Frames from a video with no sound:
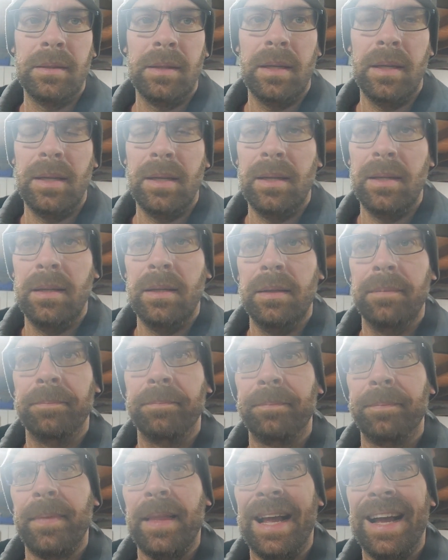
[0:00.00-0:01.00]
I
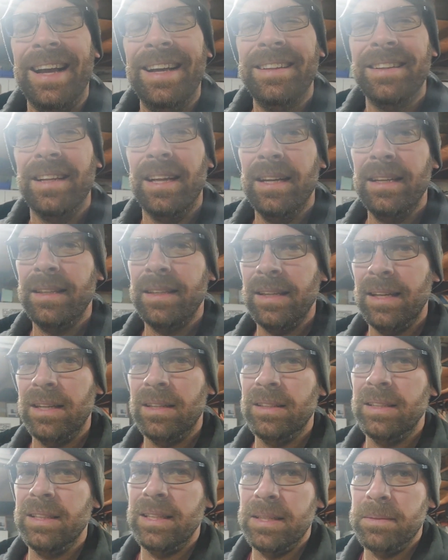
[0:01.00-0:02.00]
like
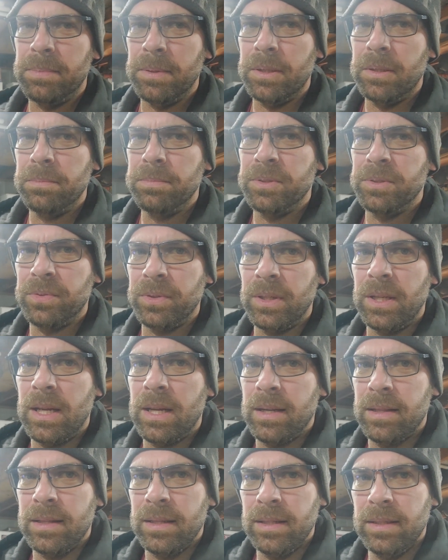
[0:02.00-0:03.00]
LED bulbs for a lot
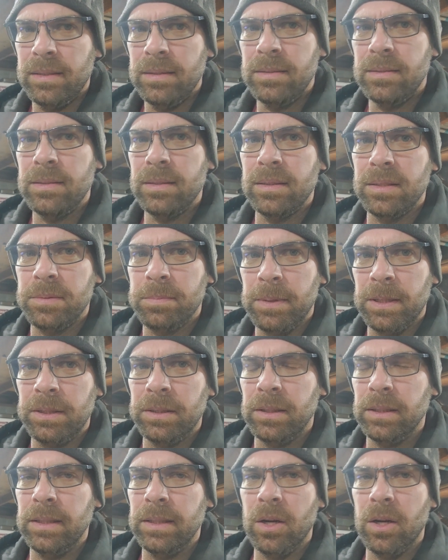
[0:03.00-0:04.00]
of things,
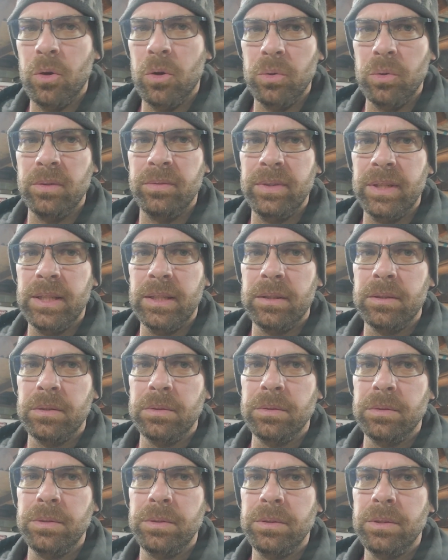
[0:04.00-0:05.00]
especially in older
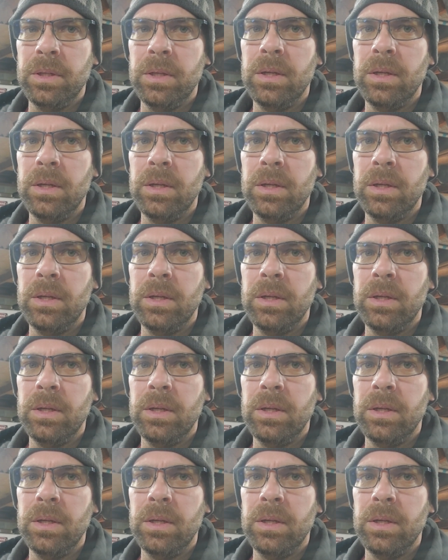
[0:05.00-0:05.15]
vehicles.